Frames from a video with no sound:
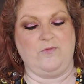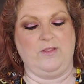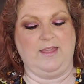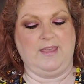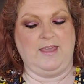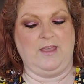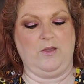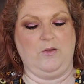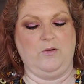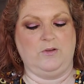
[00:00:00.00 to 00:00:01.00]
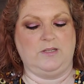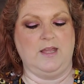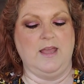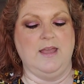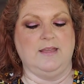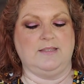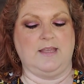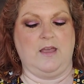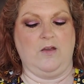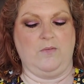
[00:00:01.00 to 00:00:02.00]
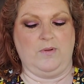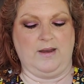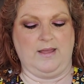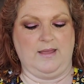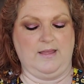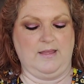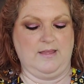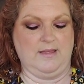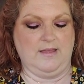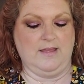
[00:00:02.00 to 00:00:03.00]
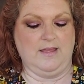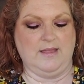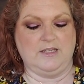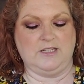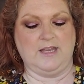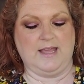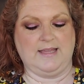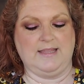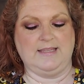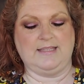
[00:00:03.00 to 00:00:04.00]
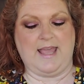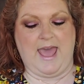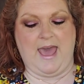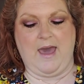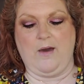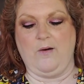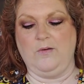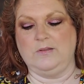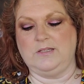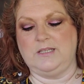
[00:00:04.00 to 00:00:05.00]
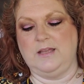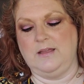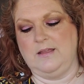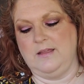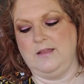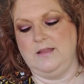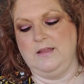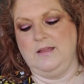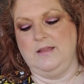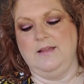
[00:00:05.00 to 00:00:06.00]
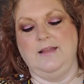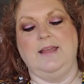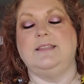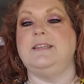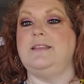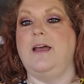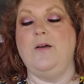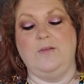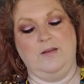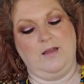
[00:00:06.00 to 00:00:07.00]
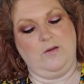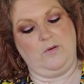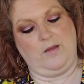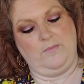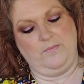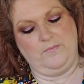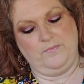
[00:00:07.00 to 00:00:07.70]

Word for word: and really cute. So I'm going to check this out. It's a down, hold on.